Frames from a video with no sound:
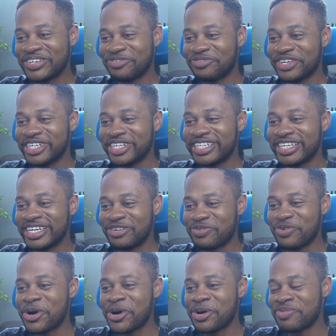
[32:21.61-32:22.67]
could ah, feel oh, man, the
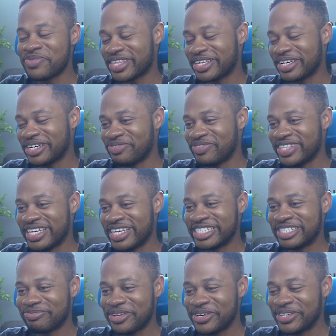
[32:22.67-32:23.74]
warmth of again. the
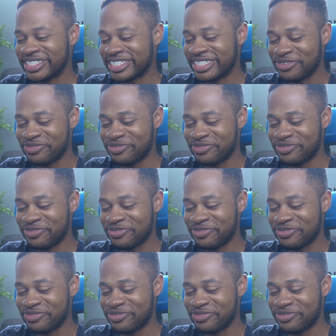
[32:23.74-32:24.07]
explosion yeah.